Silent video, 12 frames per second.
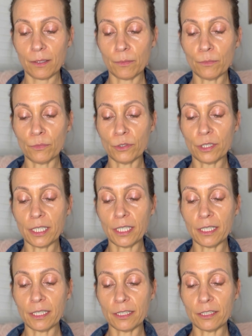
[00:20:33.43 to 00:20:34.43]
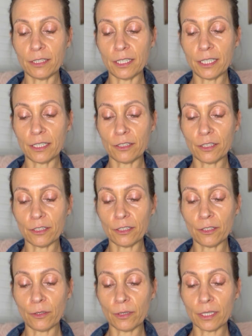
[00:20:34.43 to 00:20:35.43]
Breathe into the
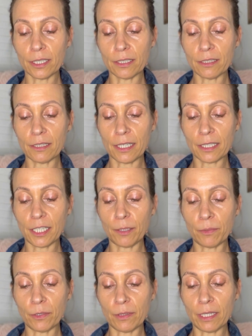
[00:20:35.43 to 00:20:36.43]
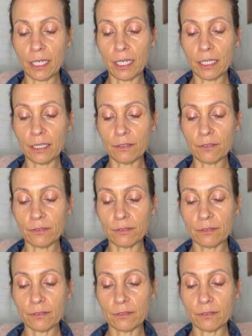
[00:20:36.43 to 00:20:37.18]
internal organs that keep you alive.